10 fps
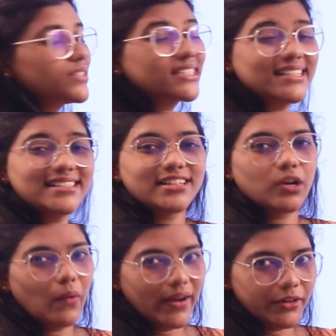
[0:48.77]
skills
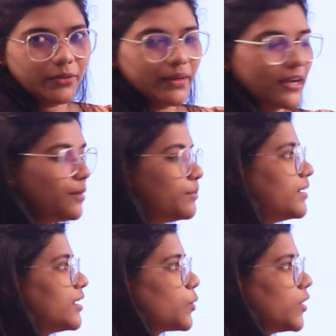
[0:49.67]
required to
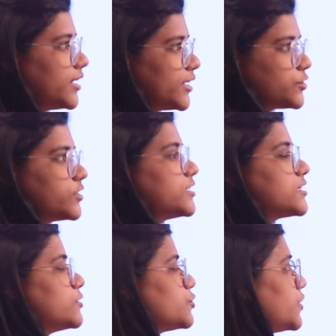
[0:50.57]
become a quality
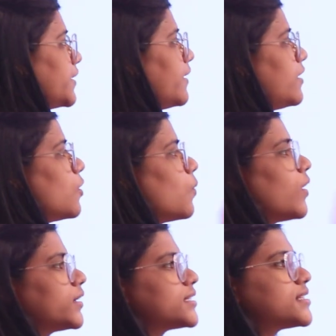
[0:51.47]
assurance engineer,
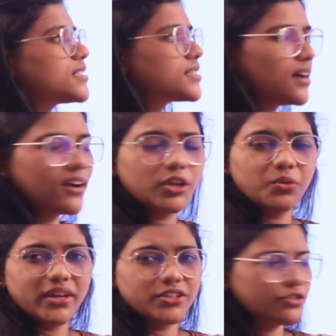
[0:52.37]
what does this
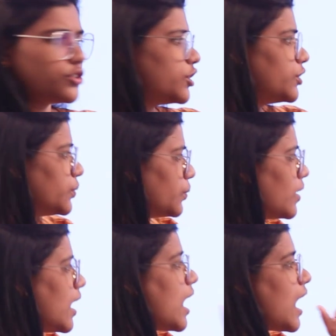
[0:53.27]
QA engineer do,